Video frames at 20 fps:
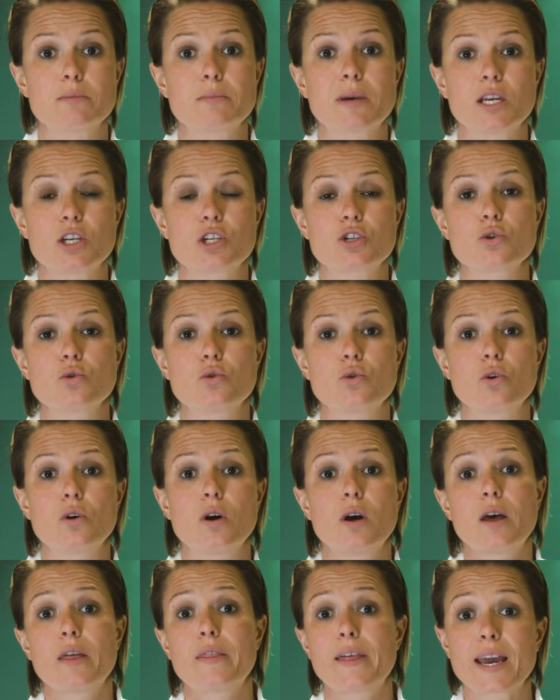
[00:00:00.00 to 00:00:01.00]
make sure
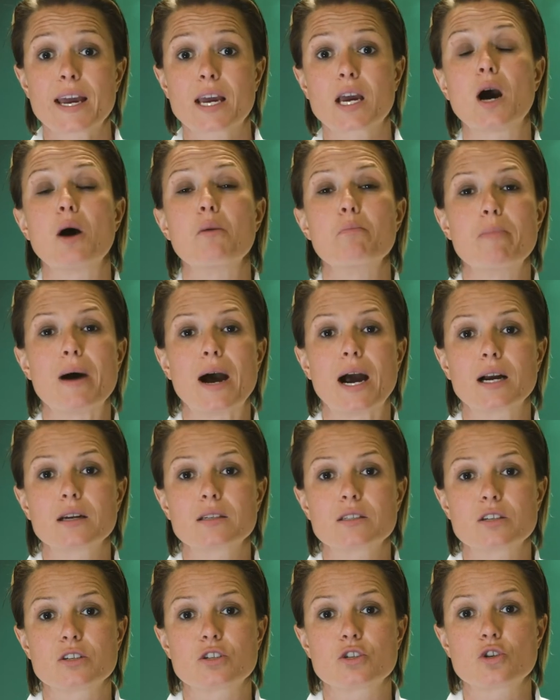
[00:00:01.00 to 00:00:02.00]
they're cut
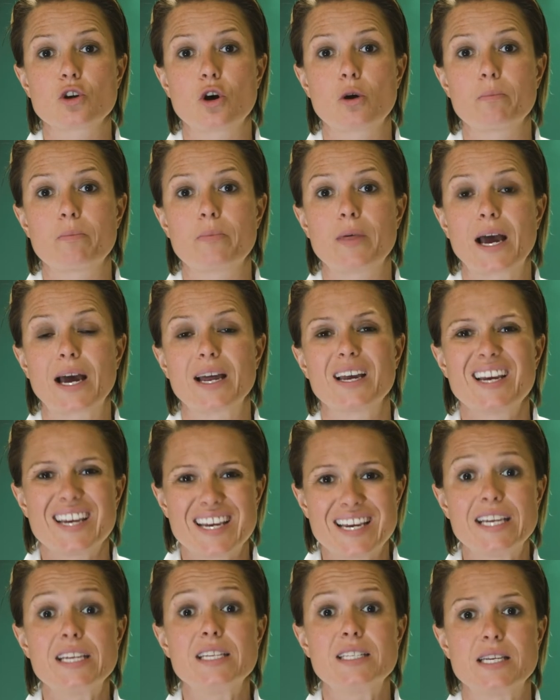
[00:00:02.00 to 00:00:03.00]
back to stop that
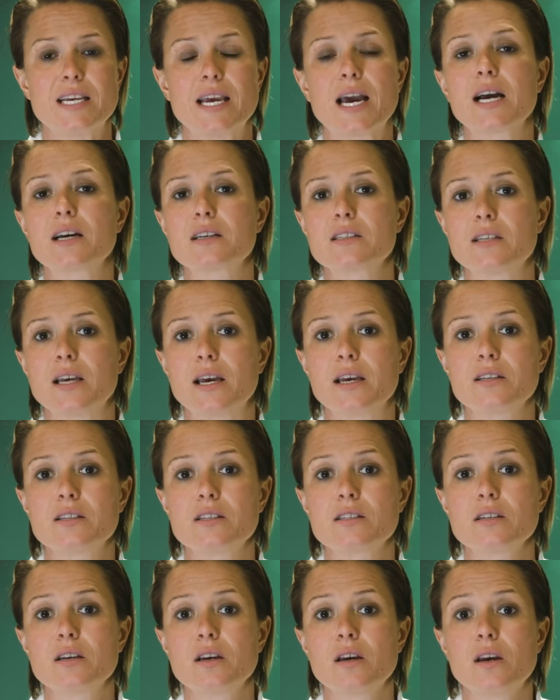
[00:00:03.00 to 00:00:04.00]
easy
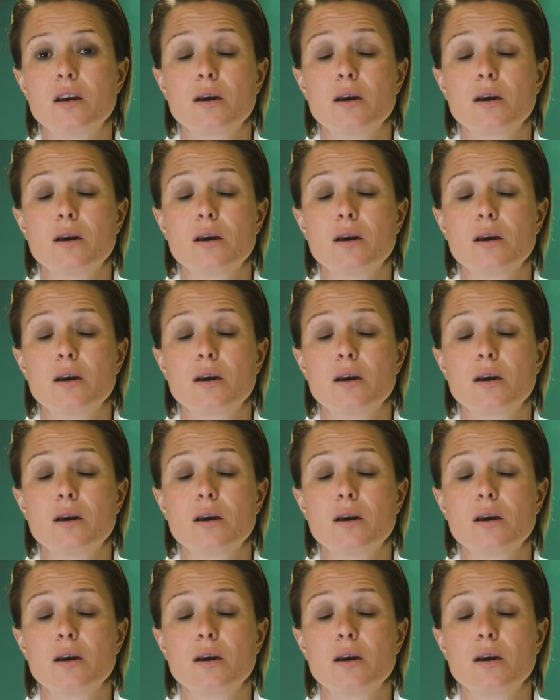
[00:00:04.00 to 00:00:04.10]
access.